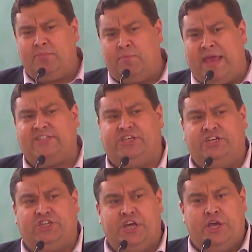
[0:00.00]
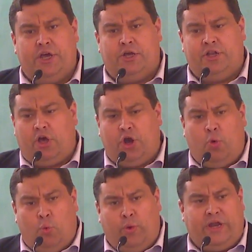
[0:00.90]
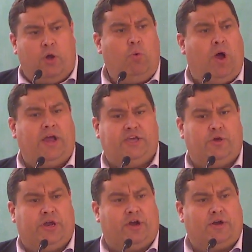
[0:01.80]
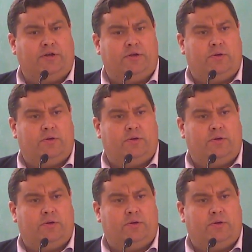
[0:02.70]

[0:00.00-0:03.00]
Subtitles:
them the message, no, we don't want you here.